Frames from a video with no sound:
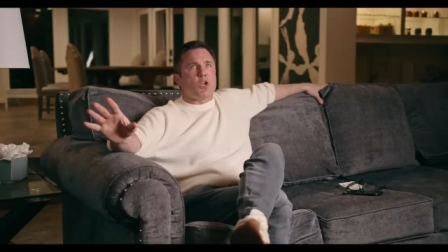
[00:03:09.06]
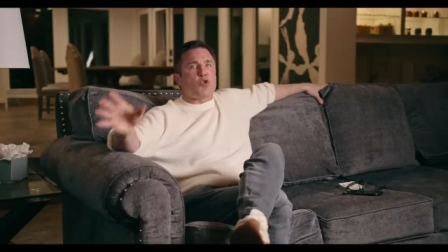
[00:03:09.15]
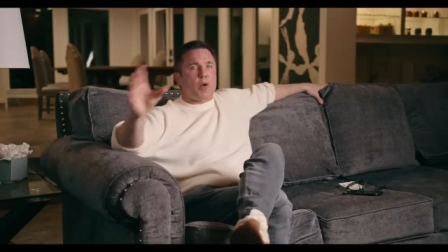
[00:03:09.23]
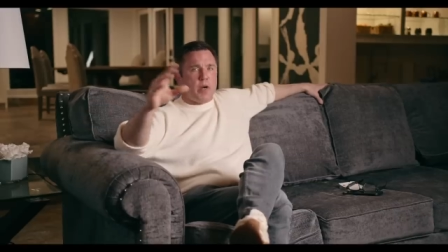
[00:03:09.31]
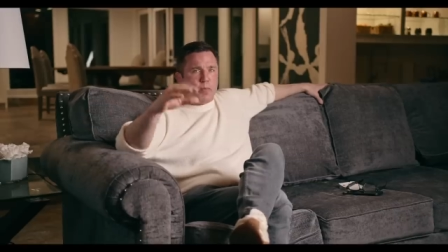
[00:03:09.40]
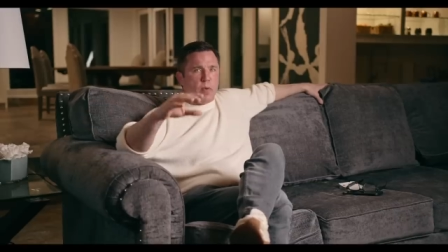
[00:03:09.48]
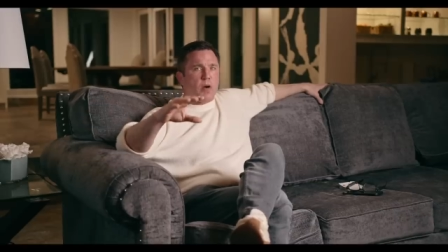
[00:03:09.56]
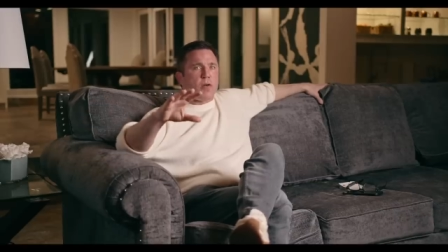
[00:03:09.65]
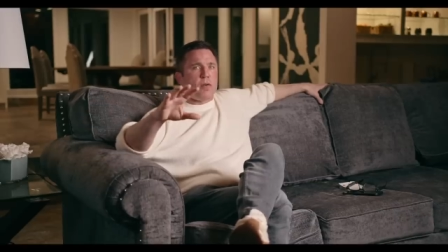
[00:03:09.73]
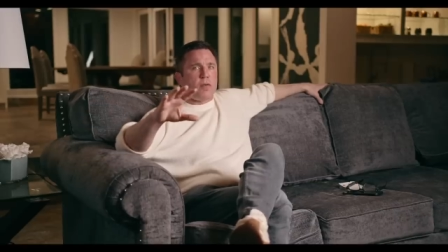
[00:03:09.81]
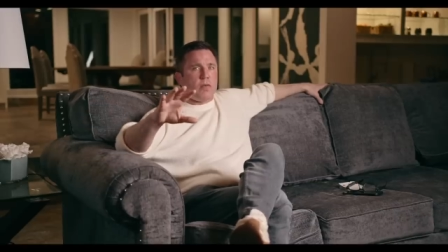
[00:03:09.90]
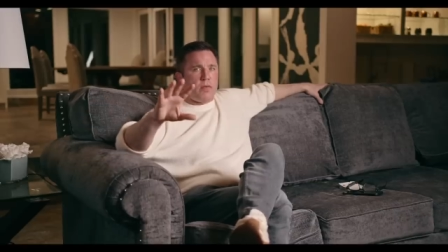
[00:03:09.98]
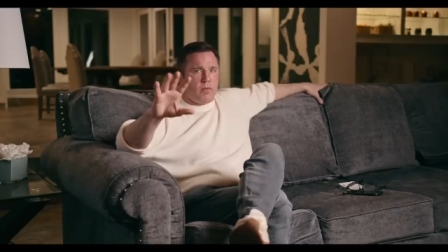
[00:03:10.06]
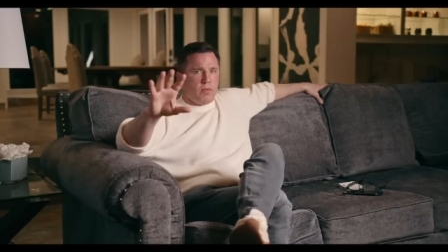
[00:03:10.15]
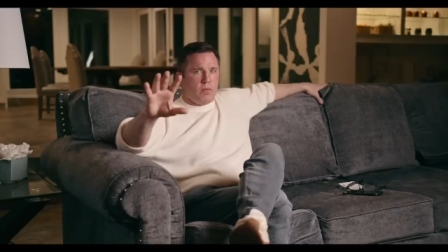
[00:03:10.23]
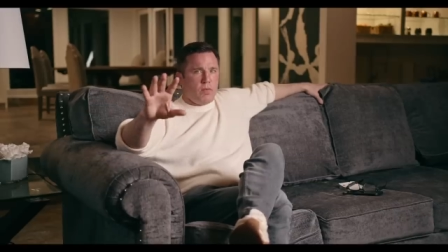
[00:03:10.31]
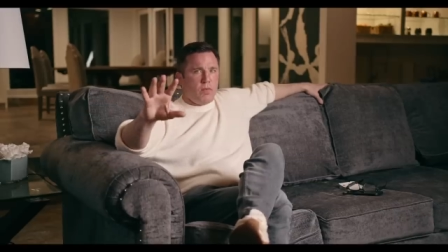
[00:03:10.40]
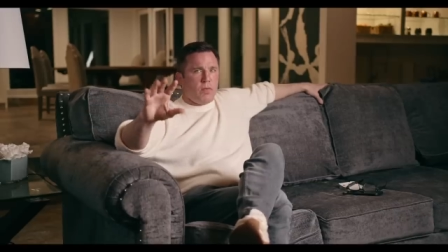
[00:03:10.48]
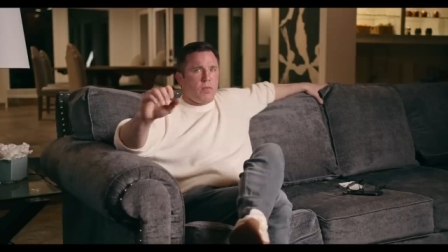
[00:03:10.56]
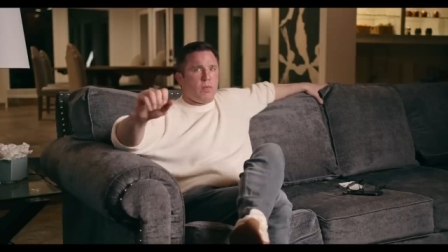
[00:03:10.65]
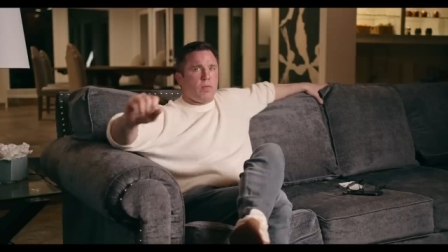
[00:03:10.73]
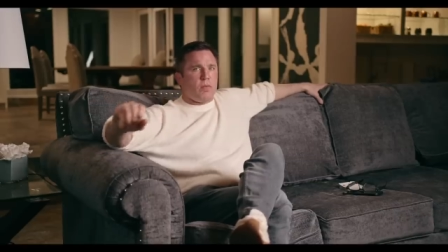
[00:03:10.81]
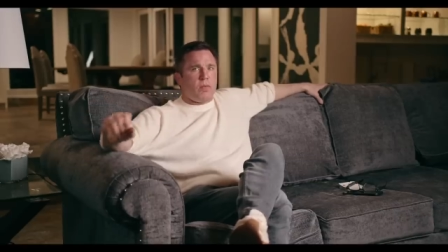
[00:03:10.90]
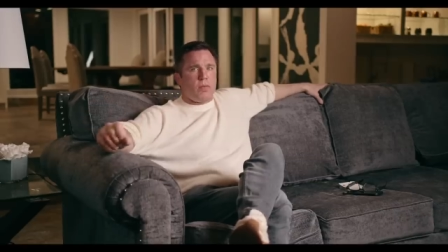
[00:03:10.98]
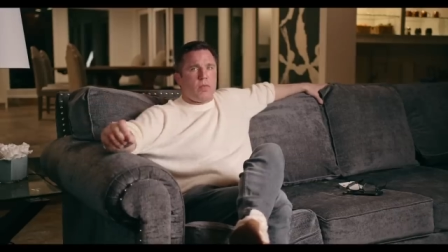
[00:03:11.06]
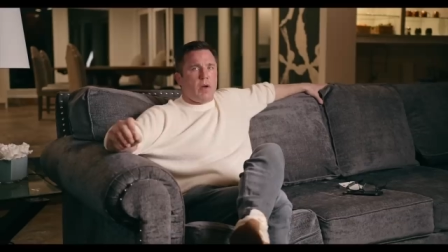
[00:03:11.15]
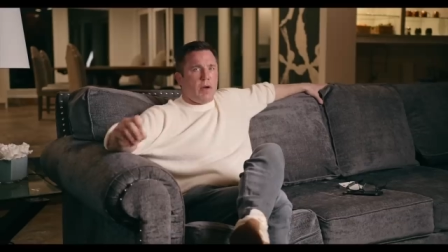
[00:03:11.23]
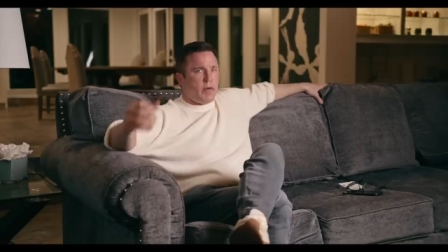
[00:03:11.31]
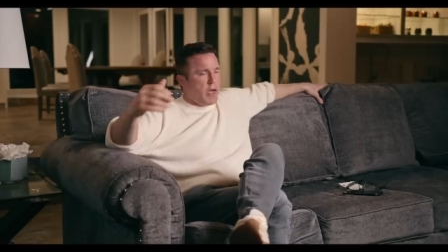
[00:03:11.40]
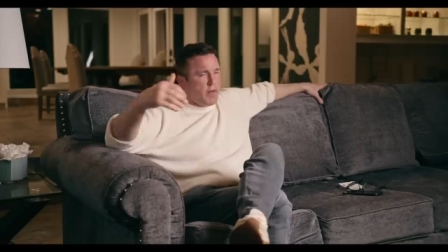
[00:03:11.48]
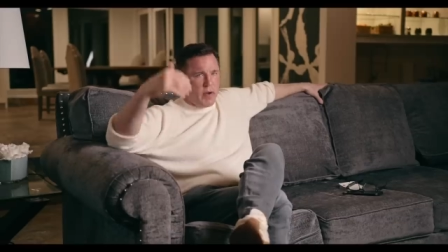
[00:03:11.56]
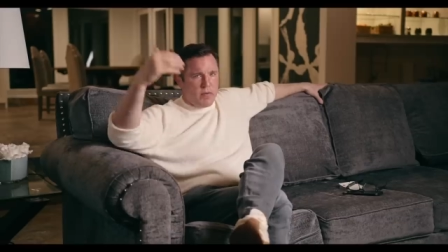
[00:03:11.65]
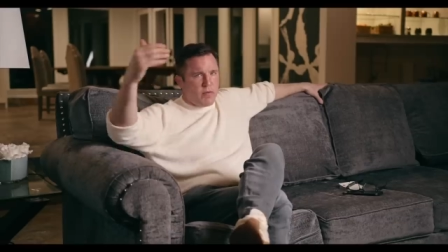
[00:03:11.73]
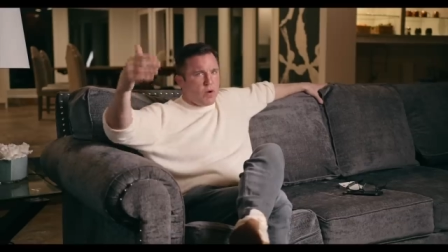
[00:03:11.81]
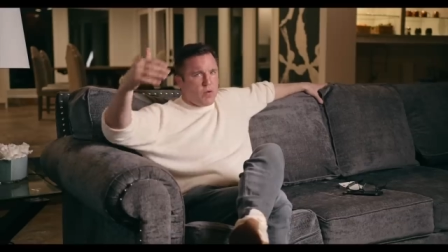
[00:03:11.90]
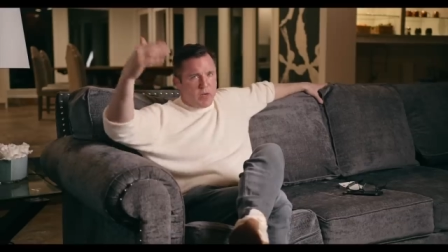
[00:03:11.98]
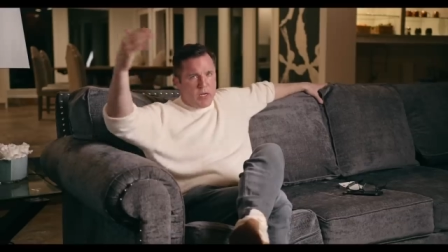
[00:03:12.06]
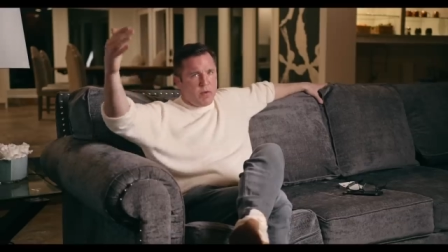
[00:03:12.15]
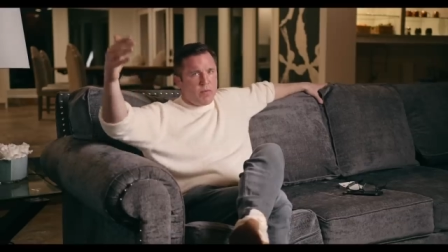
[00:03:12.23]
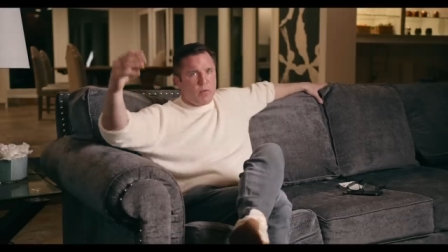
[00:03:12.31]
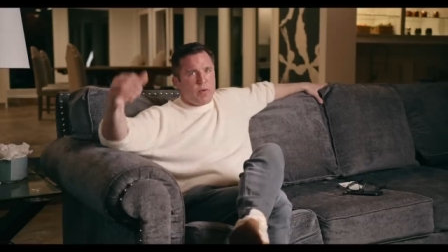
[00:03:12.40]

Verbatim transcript: Training partner. I've known him.